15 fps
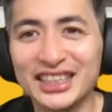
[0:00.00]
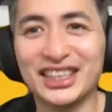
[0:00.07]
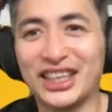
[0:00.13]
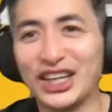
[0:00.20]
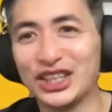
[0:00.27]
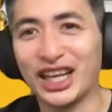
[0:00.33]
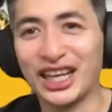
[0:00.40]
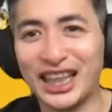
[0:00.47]
I'm
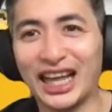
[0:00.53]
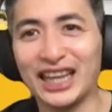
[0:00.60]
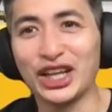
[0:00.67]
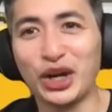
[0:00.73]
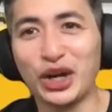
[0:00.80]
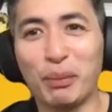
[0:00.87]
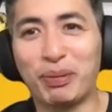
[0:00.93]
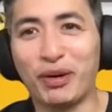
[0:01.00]
just like using,
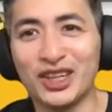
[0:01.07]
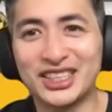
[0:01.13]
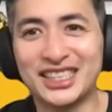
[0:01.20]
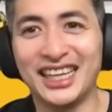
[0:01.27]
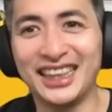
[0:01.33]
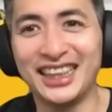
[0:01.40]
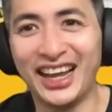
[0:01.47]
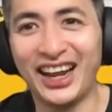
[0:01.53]
that I'm just u-